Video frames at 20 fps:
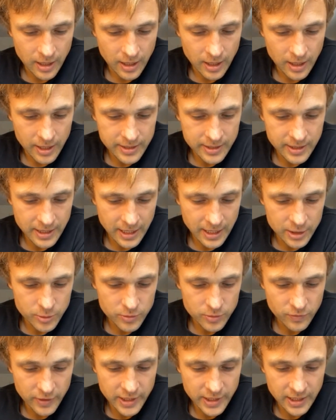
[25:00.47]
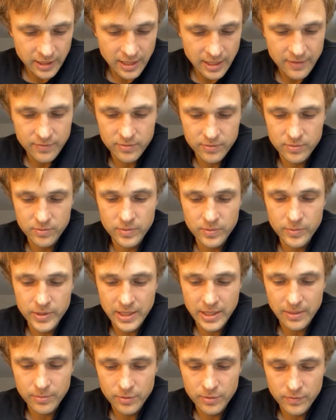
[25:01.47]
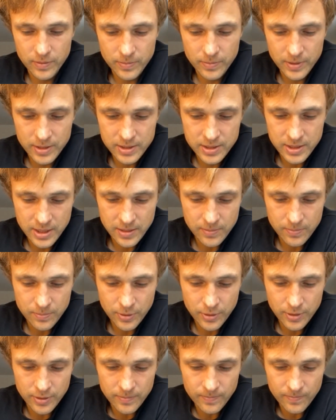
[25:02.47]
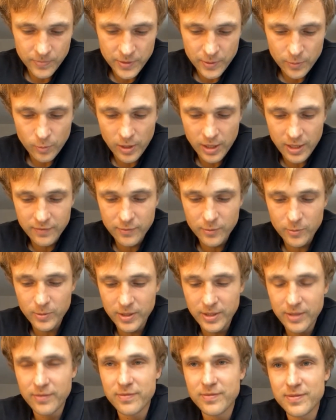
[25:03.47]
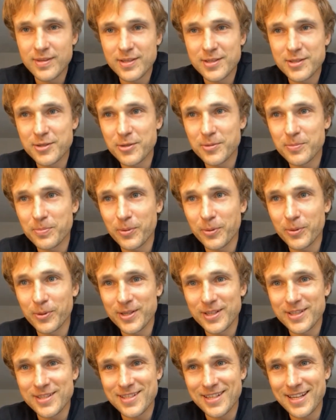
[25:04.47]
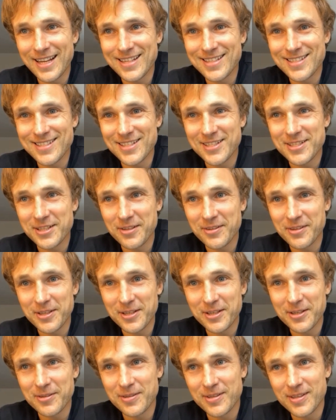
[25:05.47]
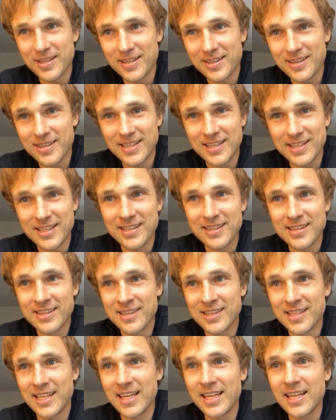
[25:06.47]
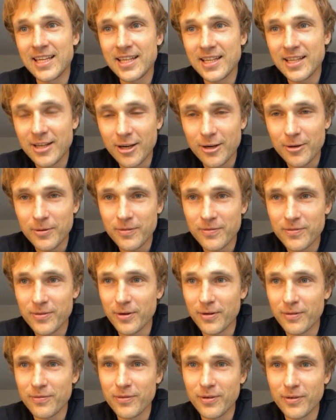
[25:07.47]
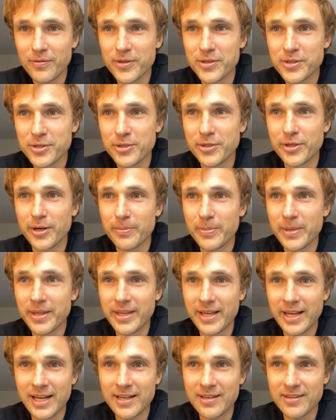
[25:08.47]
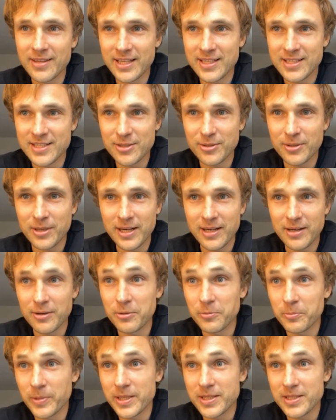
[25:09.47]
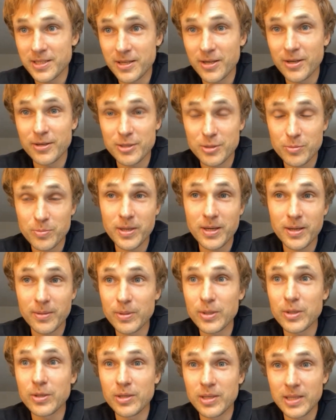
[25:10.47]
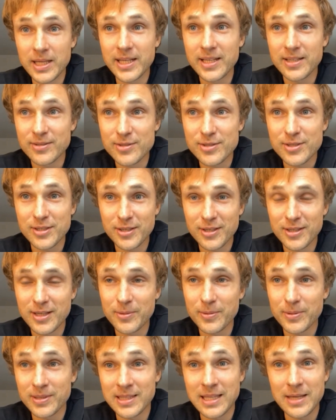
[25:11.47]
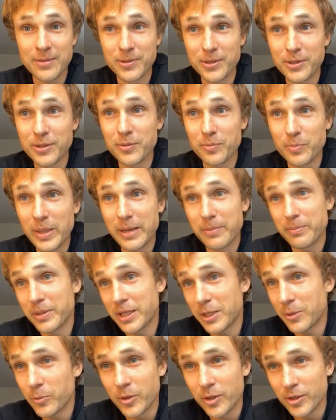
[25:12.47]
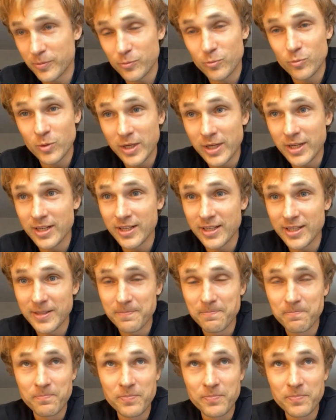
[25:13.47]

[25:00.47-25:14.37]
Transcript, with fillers: I think Andrew was very clever with that movie because he put the rivalry of the two boys against each other, you know, the ego of the two young men. They still had a long way to go to become good leaders. You know, they were good men, but they weren't really